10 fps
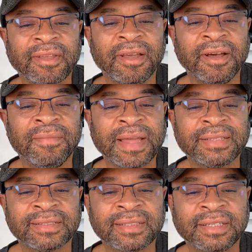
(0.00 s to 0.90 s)

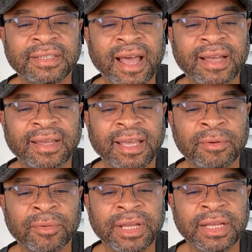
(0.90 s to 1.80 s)
Nice to see you, Doc. Hey,
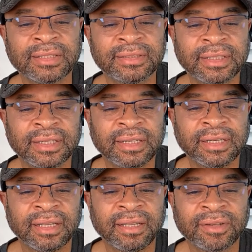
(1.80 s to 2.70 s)
Maria.
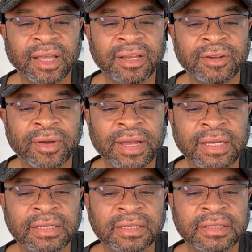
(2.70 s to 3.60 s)
Okay,
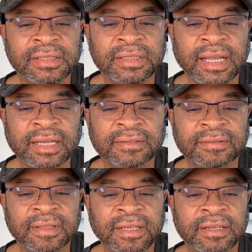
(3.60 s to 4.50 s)
great.
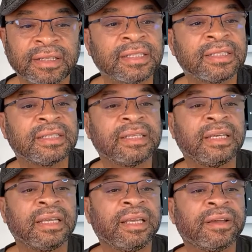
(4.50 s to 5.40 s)
Next, here. Let's see
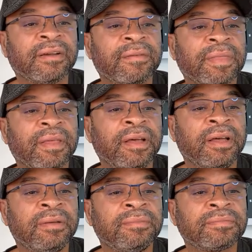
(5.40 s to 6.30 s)
here.
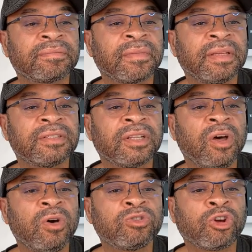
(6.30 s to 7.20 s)
Is the
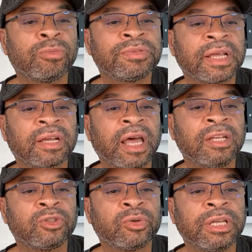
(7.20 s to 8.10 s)
long-term
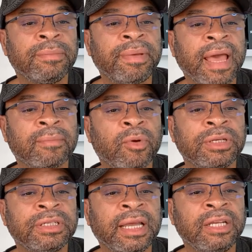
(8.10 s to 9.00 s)
psychological impact more
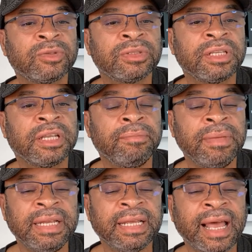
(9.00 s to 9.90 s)
dangerous than
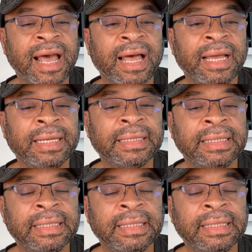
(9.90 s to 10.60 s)
immediate high?